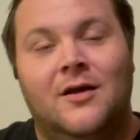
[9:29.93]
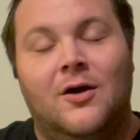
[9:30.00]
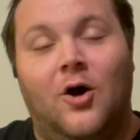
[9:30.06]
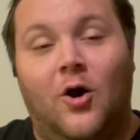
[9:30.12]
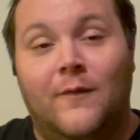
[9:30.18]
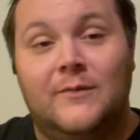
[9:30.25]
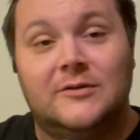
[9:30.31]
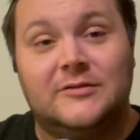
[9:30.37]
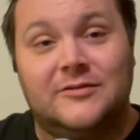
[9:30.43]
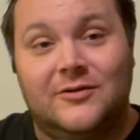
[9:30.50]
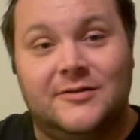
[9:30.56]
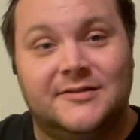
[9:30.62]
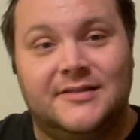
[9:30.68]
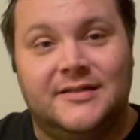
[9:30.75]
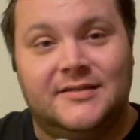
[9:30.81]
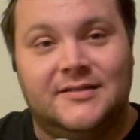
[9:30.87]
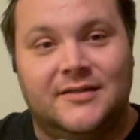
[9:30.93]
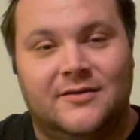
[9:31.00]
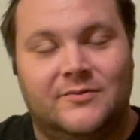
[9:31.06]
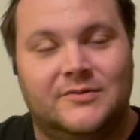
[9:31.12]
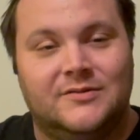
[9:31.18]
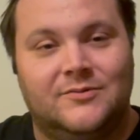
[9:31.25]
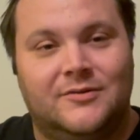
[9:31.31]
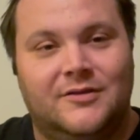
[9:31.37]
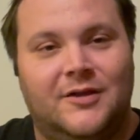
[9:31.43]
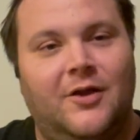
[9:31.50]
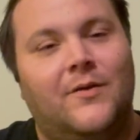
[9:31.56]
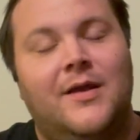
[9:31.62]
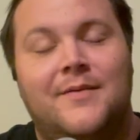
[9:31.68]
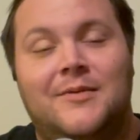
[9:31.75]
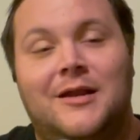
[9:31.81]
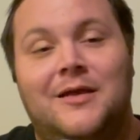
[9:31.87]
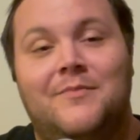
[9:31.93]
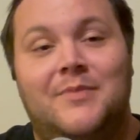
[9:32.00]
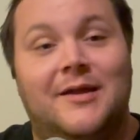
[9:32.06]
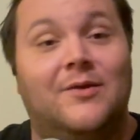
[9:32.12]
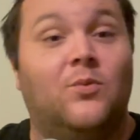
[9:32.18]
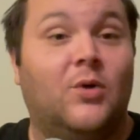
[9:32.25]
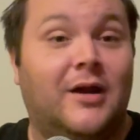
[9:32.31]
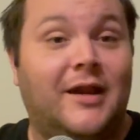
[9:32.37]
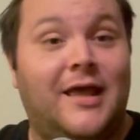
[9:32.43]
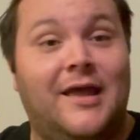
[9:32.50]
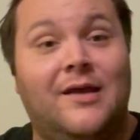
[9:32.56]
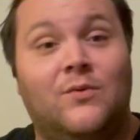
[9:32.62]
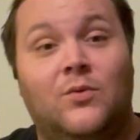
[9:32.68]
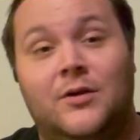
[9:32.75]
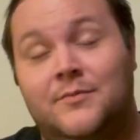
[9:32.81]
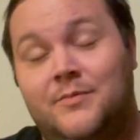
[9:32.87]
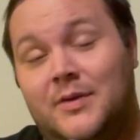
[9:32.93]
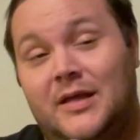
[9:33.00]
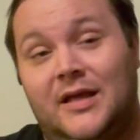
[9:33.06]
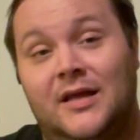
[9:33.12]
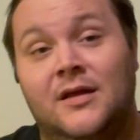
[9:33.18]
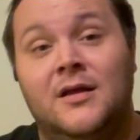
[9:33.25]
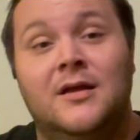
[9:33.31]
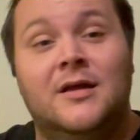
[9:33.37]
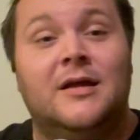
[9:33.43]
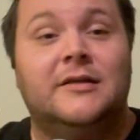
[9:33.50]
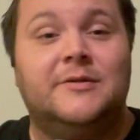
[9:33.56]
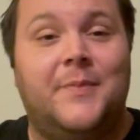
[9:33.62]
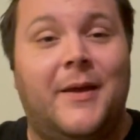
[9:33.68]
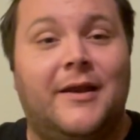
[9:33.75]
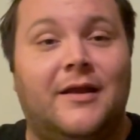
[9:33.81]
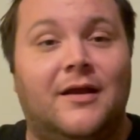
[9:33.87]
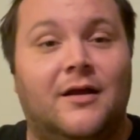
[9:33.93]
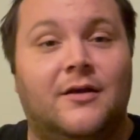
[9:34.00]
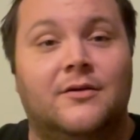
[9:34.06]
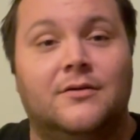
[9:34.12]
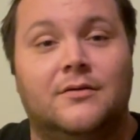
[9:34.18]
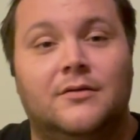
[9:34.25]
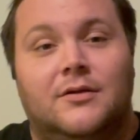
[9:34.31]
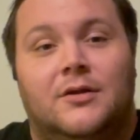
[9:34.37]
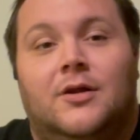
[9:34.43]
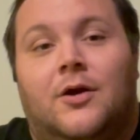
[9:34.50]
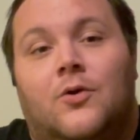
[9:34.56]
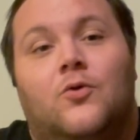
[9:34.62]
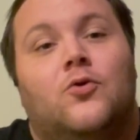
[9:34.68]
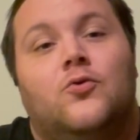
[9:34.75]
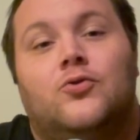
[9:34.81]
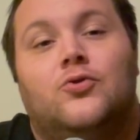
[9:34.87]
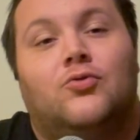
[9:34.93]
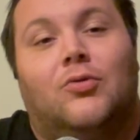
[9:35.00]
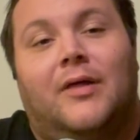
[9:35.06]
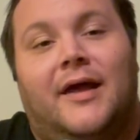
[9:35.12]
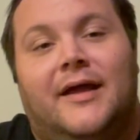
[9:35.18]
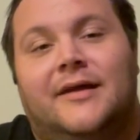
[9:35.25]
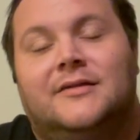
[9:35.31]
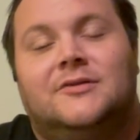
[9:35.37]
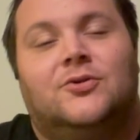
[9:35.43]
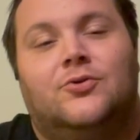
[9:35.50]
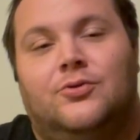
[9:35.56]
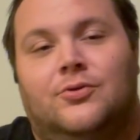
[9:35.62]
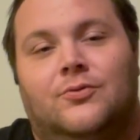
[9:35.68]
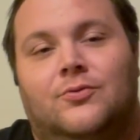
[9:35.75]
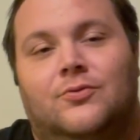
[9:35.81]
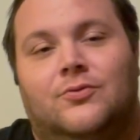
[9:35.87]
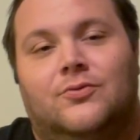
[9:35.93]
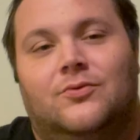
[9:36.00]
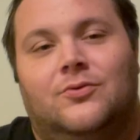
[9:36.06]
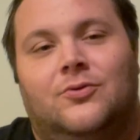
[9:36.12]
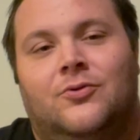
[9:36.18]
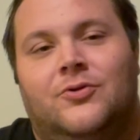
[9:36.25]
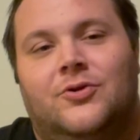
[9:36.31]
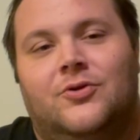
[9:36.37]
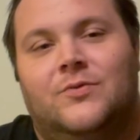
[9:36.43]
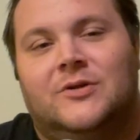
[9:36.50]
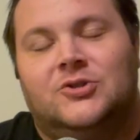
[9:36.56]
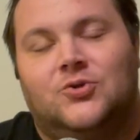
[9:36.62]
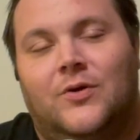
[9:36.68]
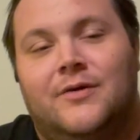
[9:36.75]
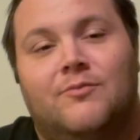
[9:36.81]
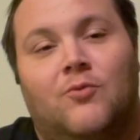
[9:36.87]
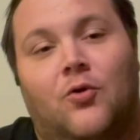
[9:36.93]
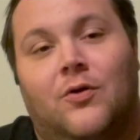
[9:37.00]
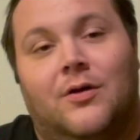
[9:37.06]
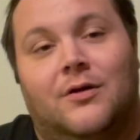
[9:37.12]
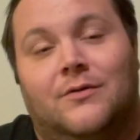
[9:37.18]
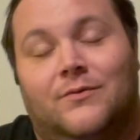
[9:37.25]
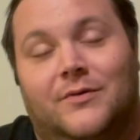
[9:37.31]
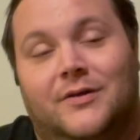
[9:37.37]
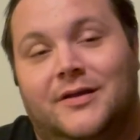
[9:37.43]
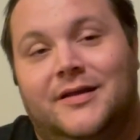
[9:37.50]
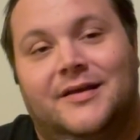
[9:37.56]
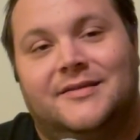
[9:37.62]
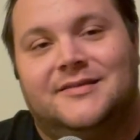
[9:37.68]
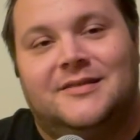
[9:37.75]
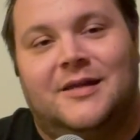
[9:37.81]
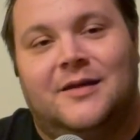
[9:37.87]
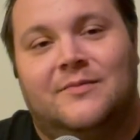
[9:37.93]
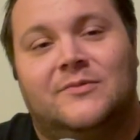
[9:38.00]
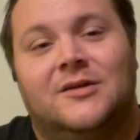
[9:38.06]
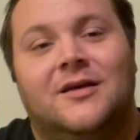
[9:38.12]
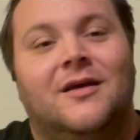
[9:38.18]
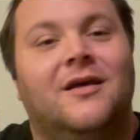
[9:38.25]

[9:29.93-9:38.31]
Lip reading: almost all season. It was, you know, him and Embiid 1A, 1B, depending on, you know, who you liked, who you enjoyed more, really, it seemed.